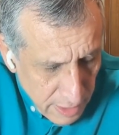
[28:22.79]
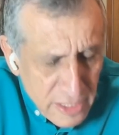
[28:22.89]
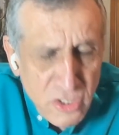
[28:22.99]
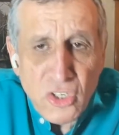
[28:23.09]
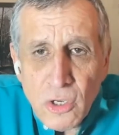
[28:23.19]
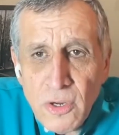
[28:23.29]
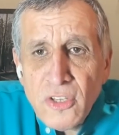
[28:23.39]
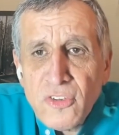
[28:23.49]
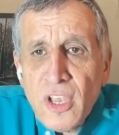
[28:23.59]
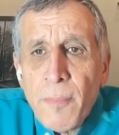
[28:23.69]
as
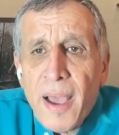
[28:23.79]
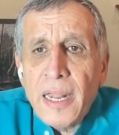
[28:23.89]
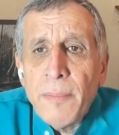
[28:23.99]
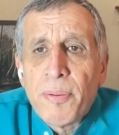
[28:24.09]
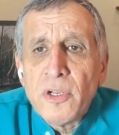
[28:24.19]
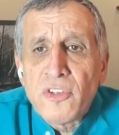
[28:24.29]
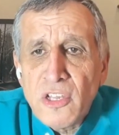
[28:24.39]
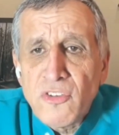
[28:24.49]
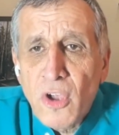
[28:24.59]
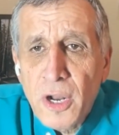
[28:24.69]
soon as somebody
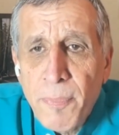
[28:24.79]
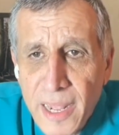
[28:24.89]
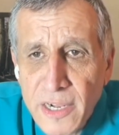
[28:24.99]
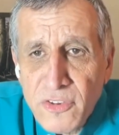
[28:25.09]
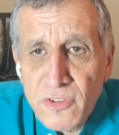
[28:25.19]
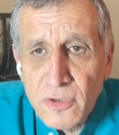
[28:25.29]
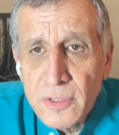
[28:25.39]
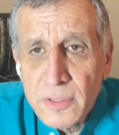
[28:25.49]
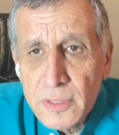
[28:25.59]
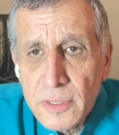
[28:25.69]
puts us on a pedestal,